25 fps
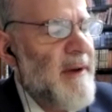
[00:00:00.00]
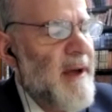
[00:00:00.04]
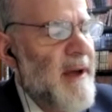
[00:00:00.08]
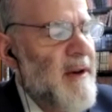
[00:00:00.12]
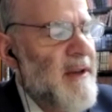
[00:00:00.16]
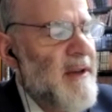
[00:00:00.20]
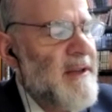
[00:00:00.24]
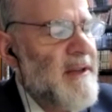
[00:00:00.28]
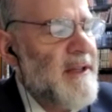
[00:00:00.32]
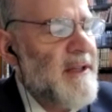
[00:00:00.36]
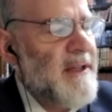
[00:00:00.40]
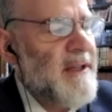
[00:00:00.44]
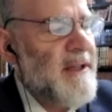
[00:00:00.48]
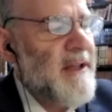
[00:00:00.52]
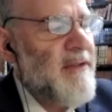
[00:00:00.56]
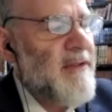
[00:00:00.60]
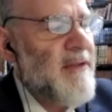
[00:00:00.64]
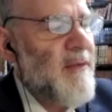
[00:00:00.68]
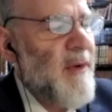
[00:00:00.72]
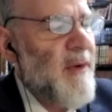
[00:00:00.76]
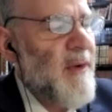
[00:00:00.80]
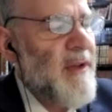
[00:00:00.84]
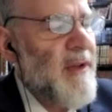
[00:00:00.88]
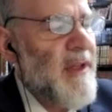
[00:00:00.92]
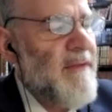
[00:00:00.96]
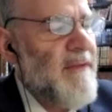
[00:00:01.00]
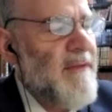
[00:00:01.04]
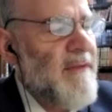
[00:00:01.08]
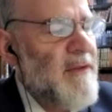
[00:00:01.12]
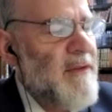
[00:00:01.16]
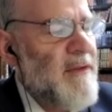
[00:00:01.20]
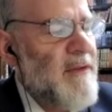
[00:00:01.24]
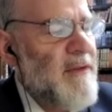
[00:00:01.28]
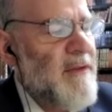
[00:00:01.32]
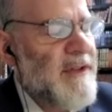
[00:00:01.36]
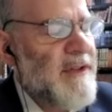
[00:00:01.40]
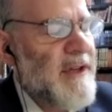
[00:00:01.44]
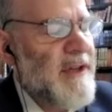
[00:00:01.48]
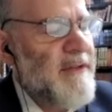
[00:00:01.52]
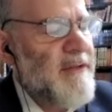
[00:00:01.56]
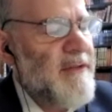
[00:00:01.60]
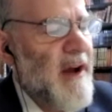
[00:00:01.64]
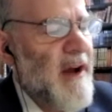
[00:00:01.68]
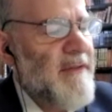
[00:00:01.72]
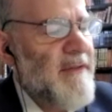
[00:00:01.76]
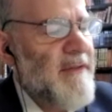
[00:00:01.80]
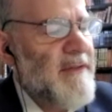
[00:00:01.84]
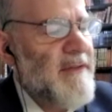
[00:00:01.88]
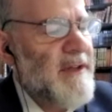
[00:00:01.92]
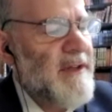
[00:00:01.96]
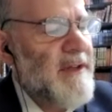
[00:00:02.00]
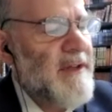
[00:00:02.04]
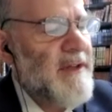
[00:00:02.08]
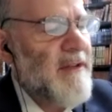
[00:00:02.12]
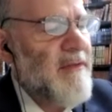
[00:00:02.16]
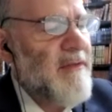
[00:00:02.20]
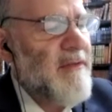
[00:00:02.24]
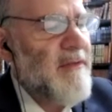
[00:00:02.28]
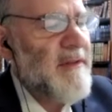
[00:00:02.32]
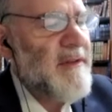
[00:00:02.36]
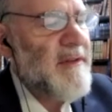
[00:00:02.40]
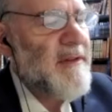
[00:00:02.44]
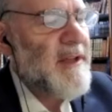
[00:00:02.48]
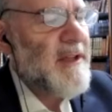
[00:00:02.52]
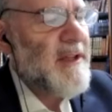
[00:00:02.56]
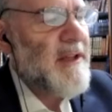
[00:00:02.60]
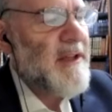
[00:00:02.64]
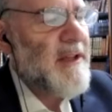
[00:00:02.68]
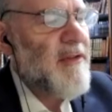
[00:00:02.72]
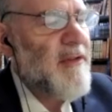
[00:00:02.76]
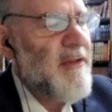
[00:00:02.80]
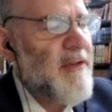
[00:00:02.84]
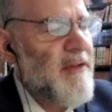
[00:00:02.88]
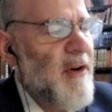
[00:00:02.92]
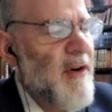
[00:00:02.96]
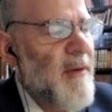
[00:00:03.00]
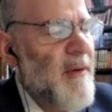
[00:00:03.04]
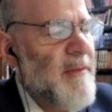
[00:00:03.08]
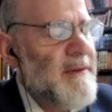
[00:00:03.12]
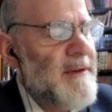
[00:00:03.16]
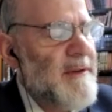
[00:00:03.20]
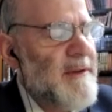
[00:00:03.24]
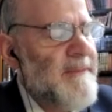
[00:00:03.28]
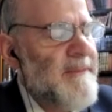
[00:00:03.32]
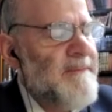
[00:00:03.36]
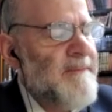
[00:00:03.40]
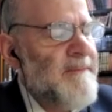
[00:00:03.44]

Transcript: But until it's, even though the shells are off, until it's combed,